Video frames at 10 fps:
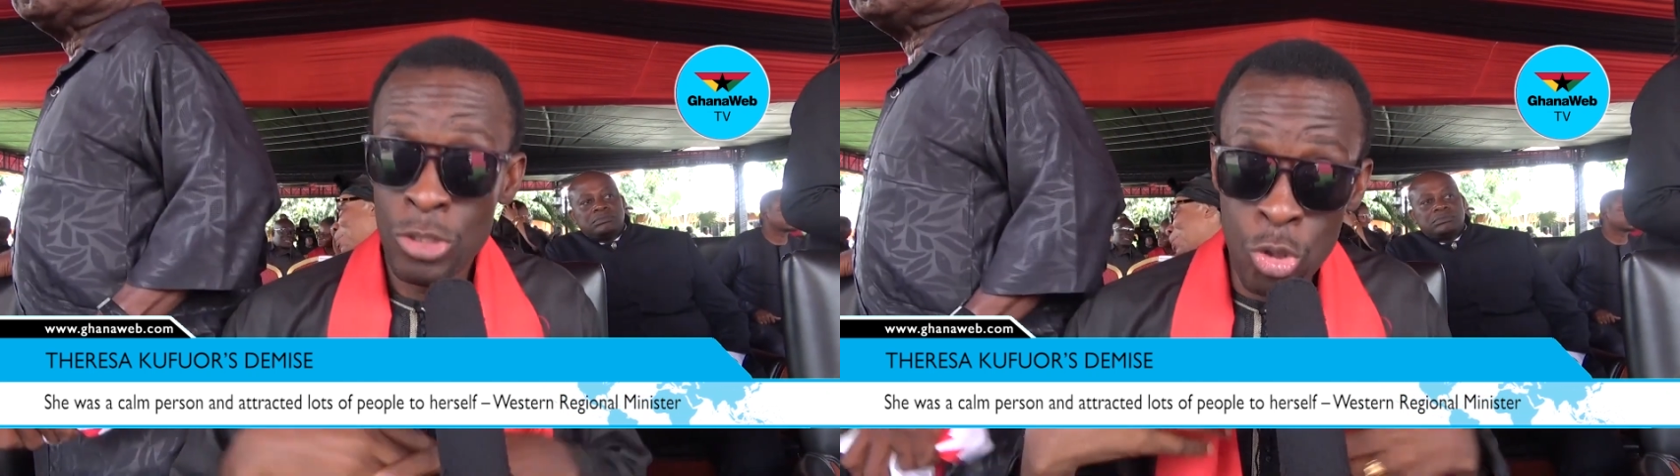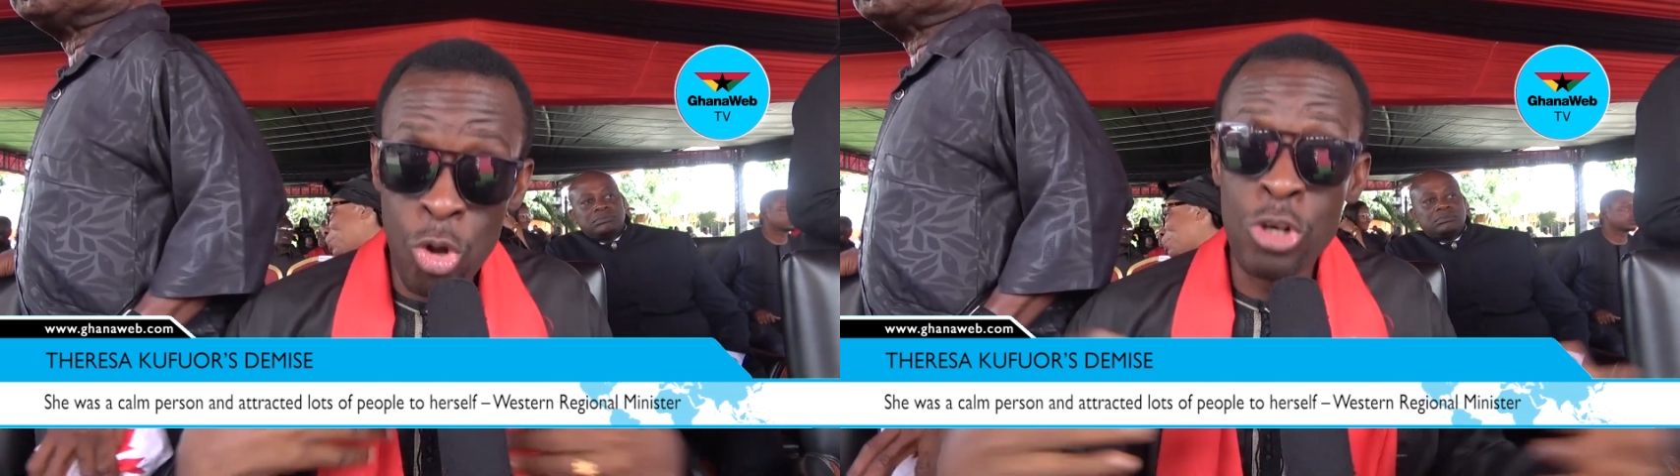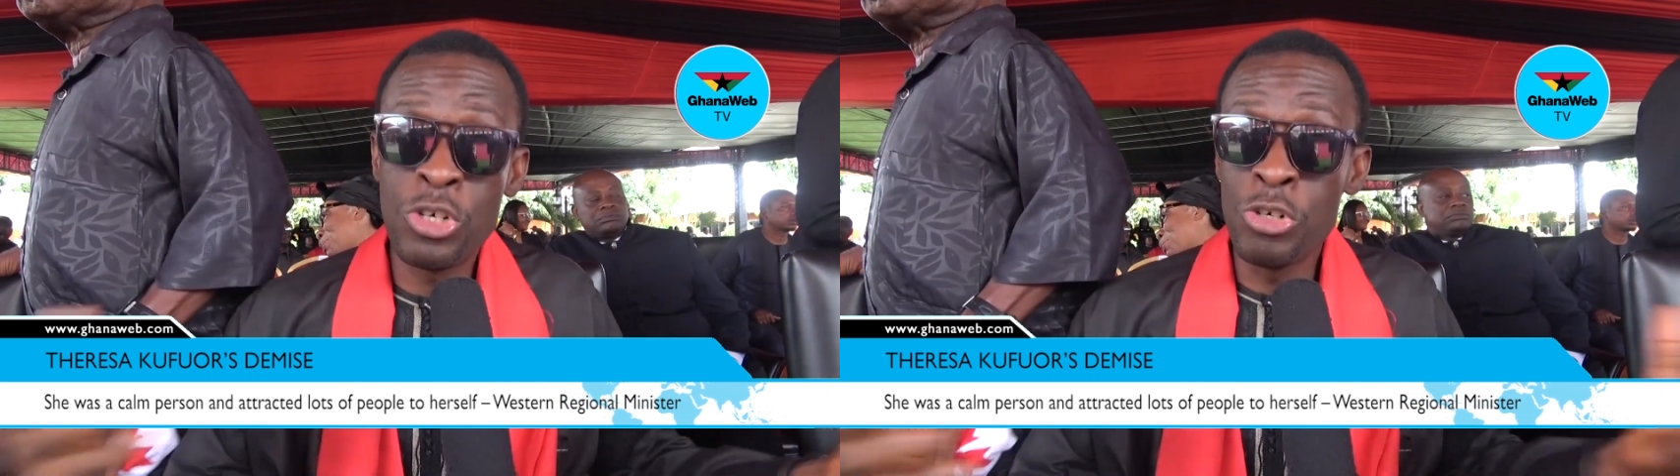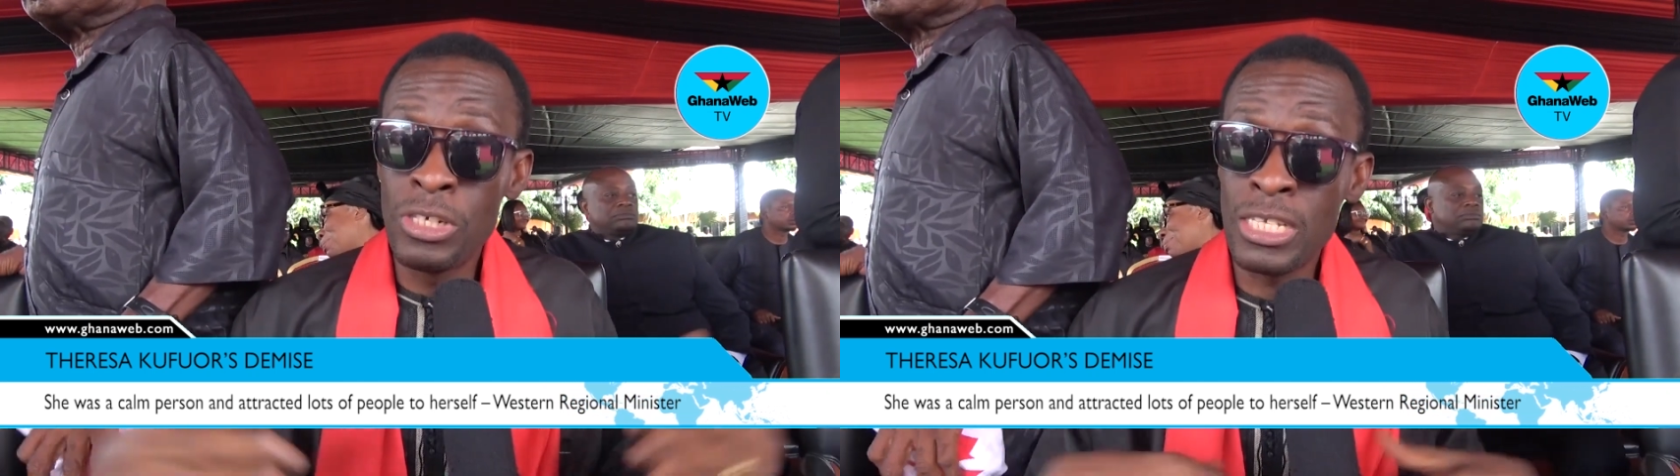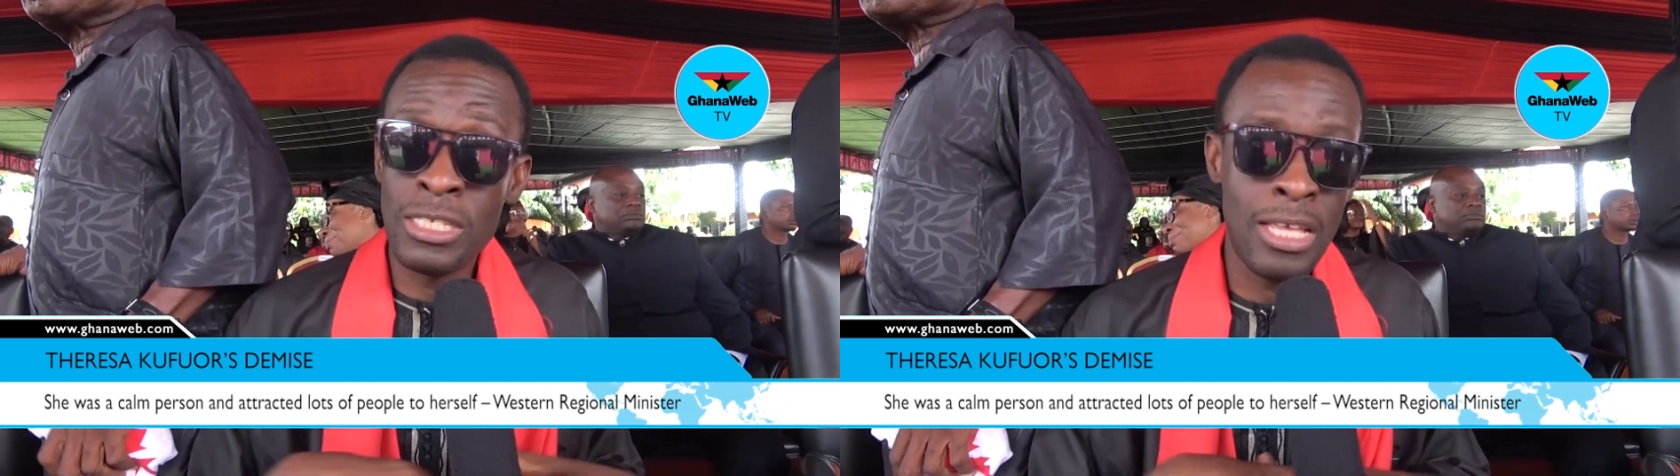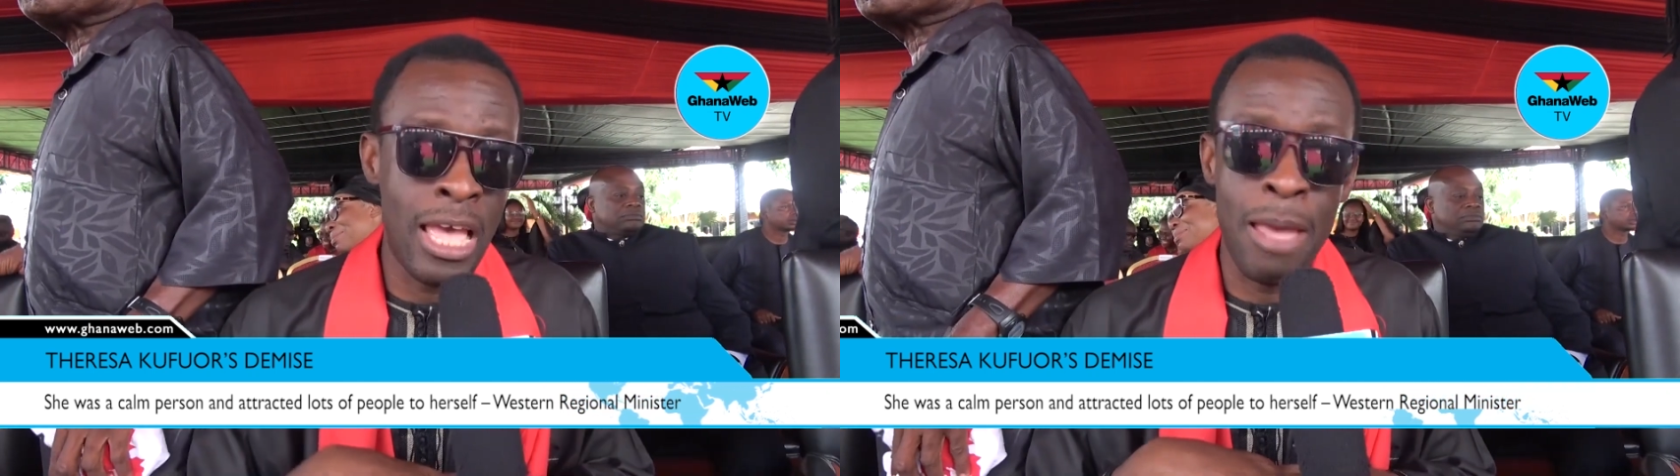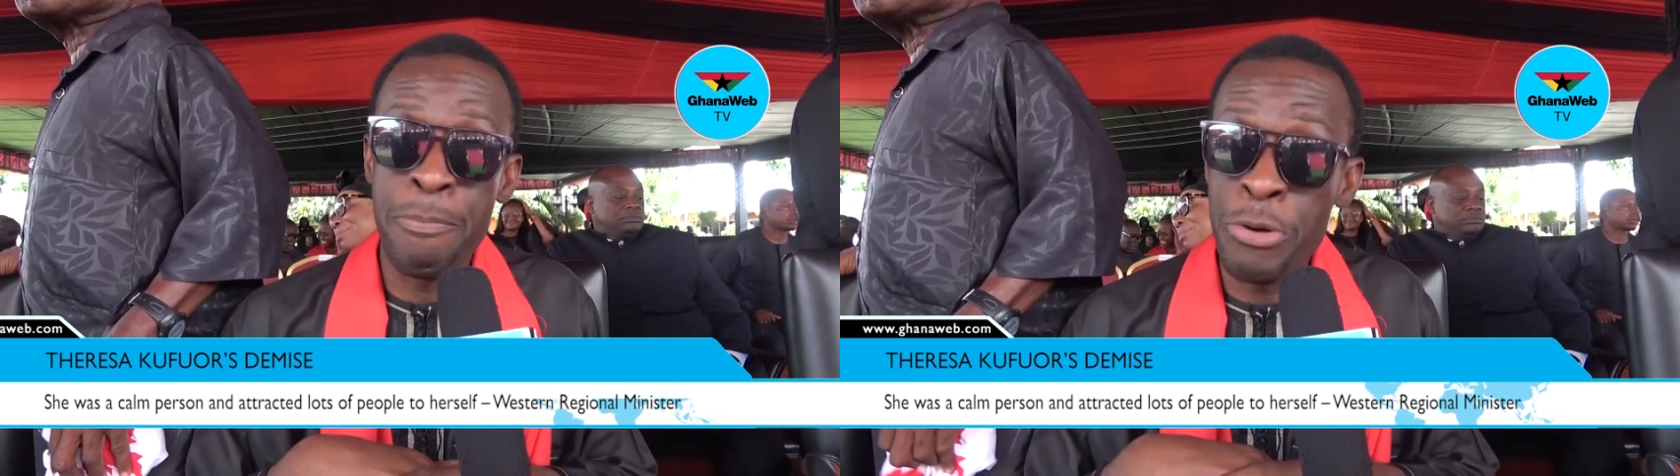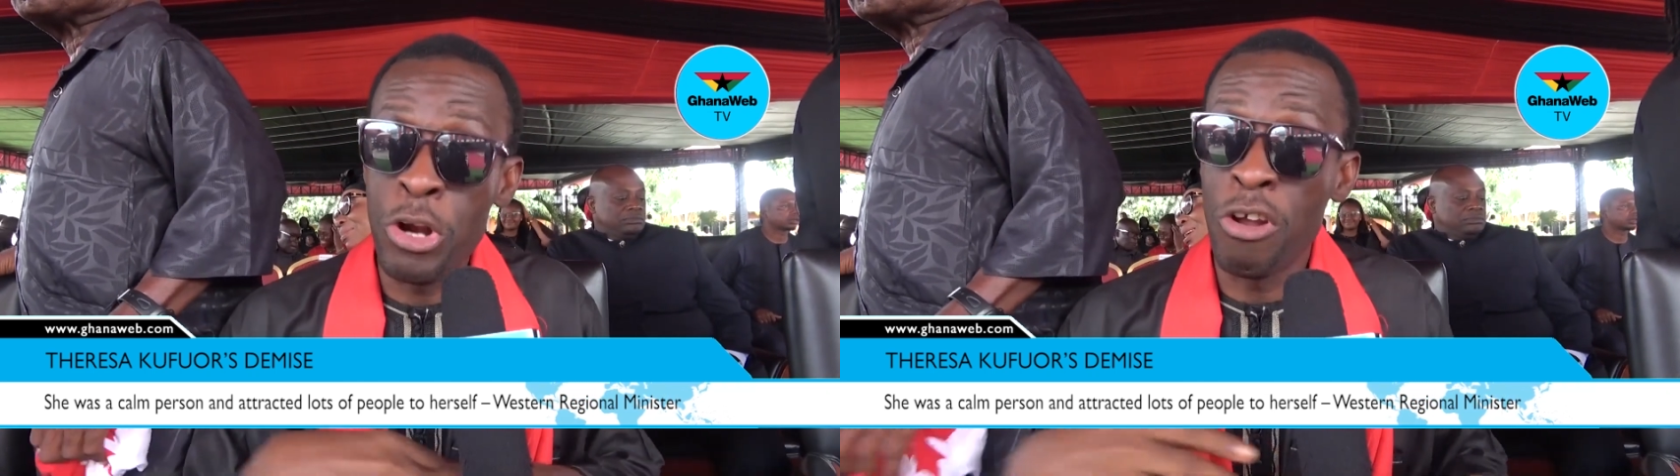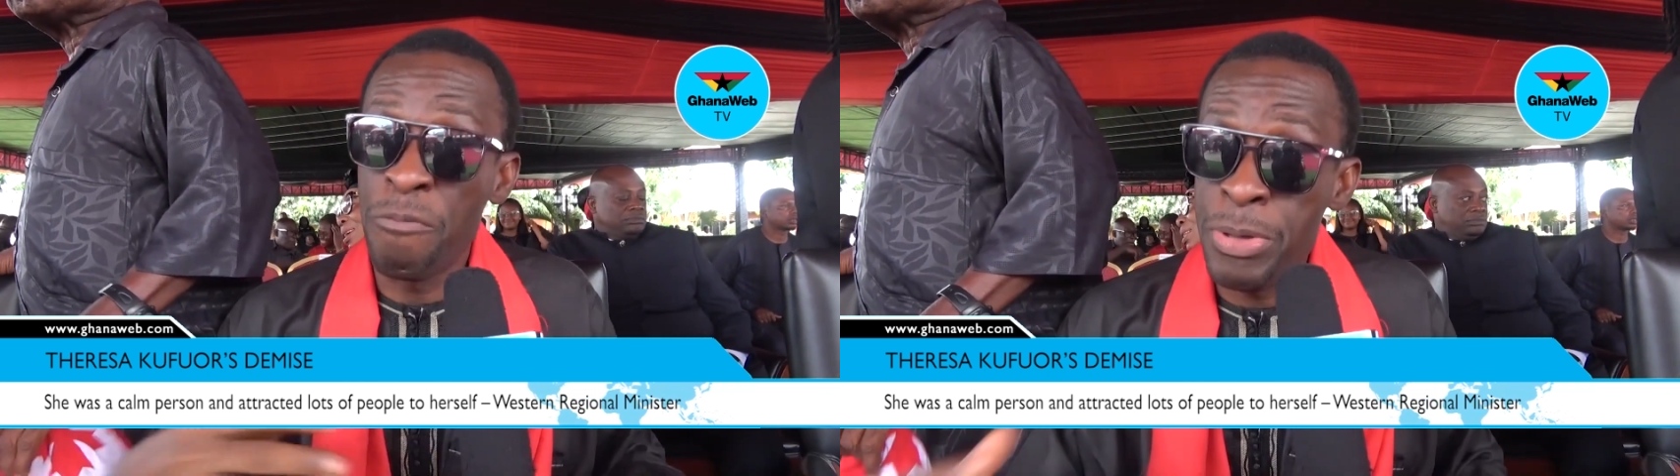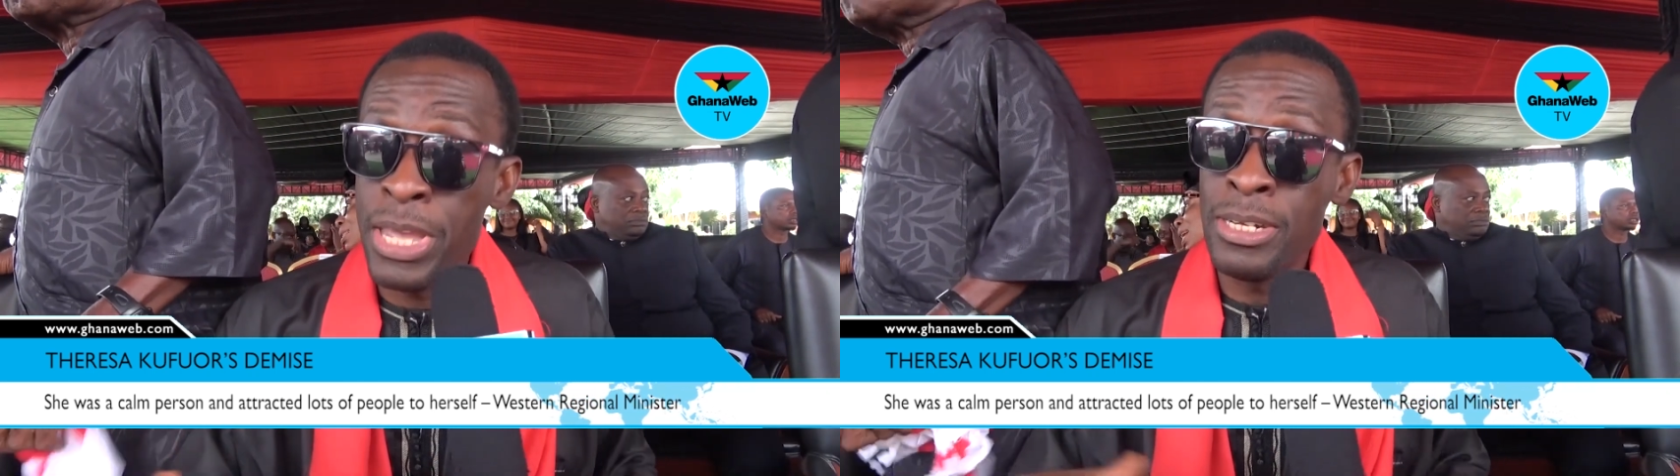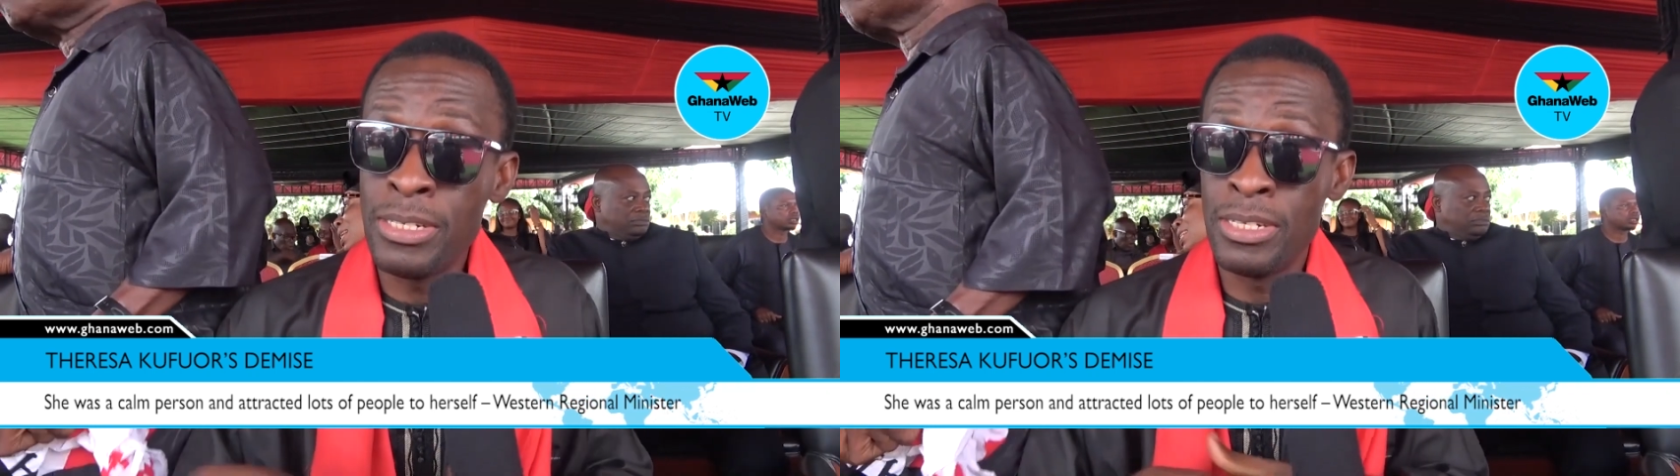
to go through this period of pain